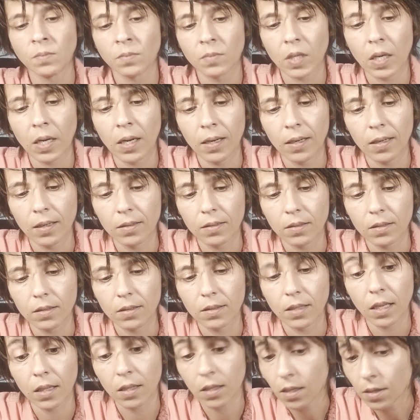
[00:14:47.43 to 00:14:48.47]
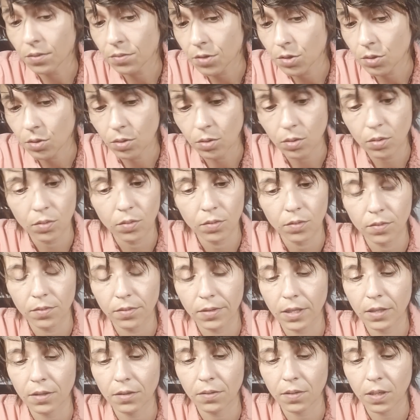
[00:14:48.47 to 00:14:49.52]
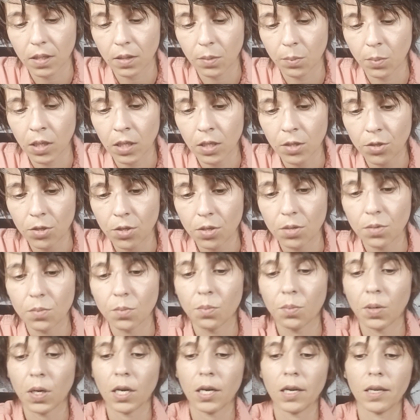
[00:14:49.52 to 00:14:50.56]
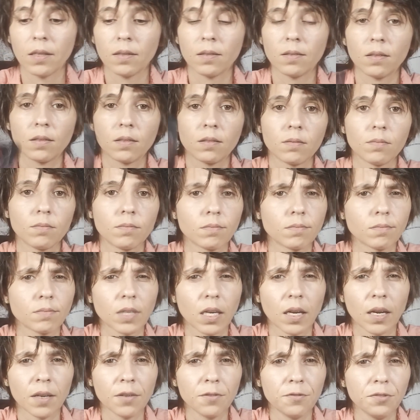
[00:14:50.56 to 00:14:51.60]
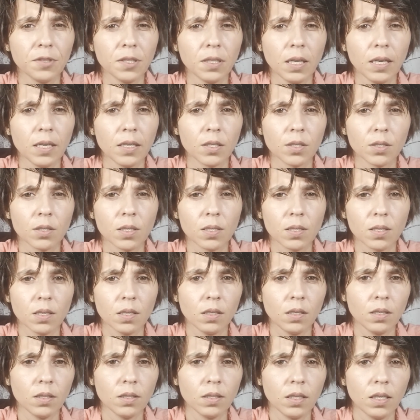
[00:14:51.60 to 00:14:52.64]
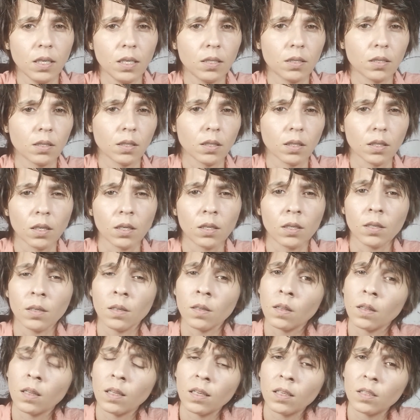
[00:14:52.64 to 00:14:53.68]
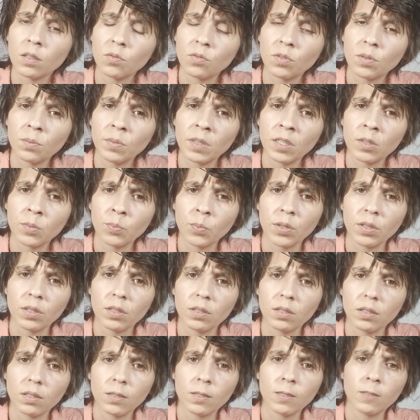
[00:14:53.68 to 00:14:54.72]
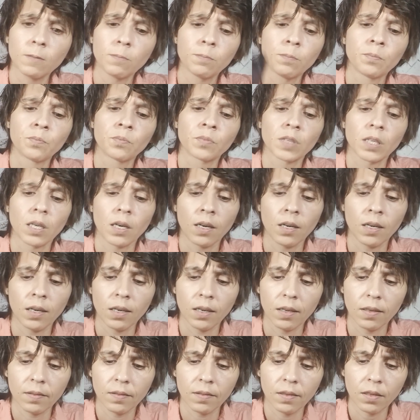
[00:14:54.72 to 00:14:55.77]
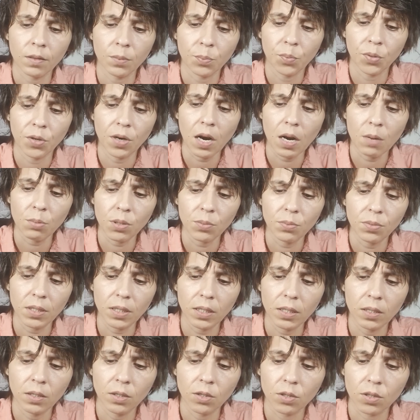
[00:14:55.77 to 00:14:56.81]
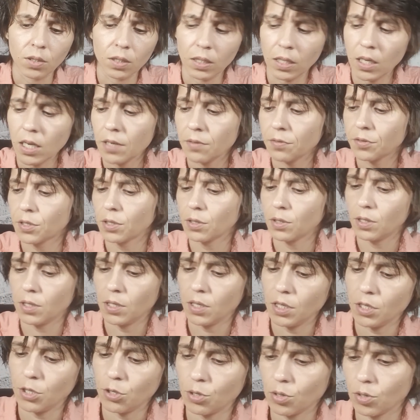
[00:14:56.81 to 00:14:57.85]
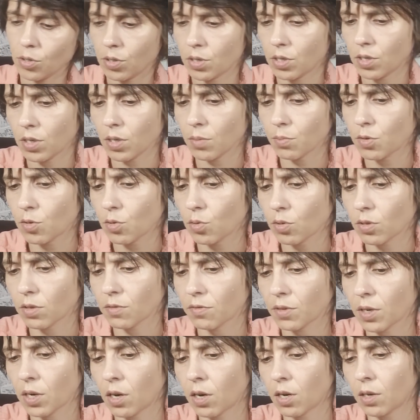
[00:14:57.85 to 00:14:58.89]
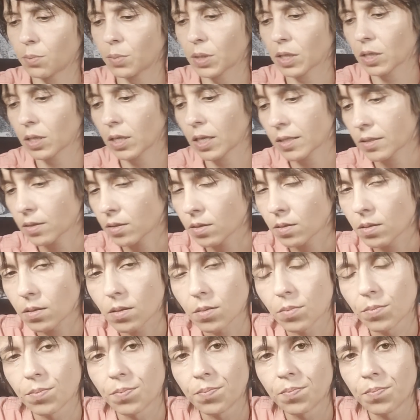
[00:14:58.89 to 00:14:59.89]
uh, that loves you very, very much, but I feel like you still need to learn things from this person. Uh, they're probably in your life to teach you some sort of karmic lessons.